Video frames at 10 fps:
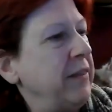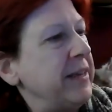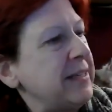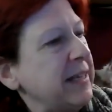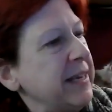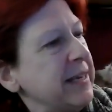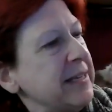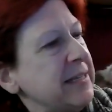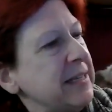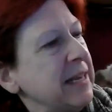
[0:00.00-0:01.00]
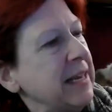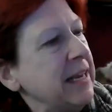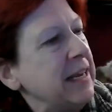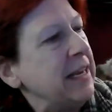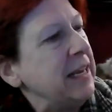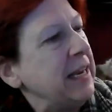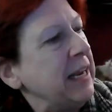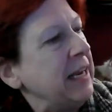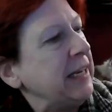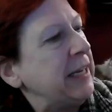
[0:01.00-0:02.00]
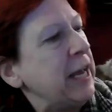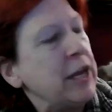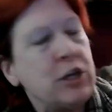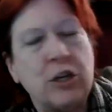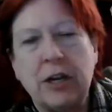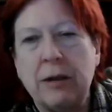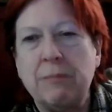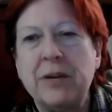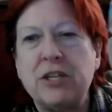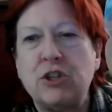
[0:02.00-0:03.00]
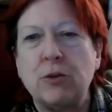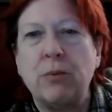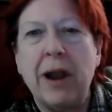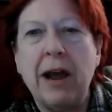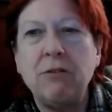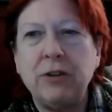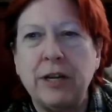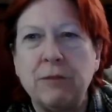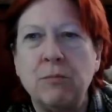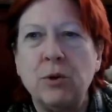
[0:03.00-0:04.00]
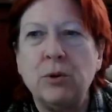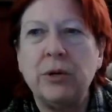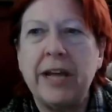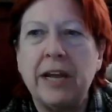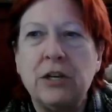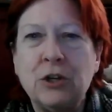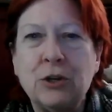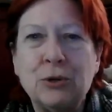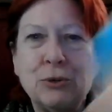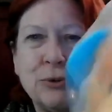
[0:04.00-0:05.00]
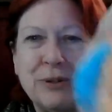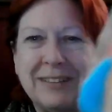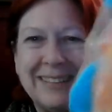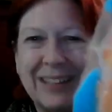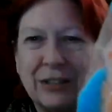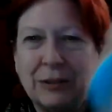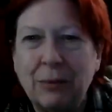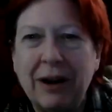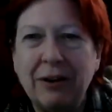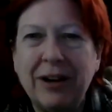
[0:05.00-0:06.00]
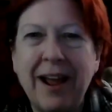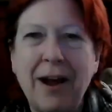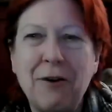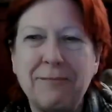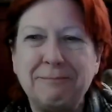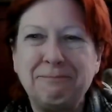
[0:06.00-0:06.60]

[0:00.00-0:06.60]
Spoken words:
This is Can Mr. Brown Can Move, Can You? There's a brown cow.